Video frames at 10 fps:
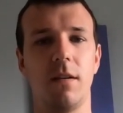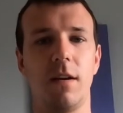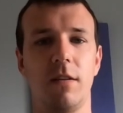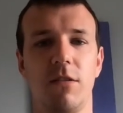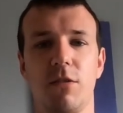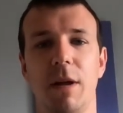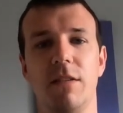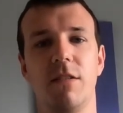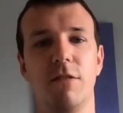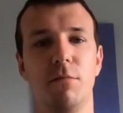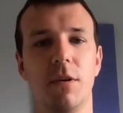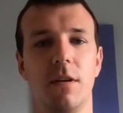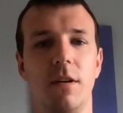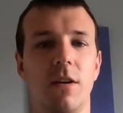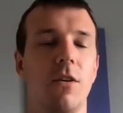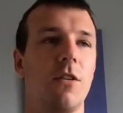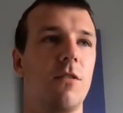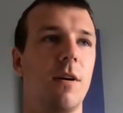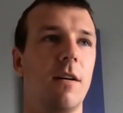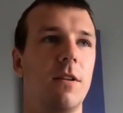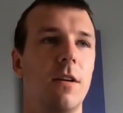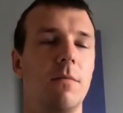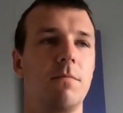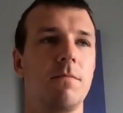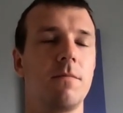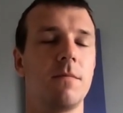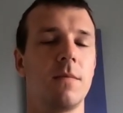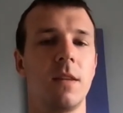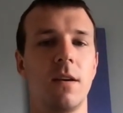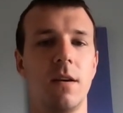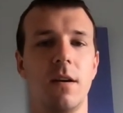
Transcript: it's expensive, but got to do it, haven't you?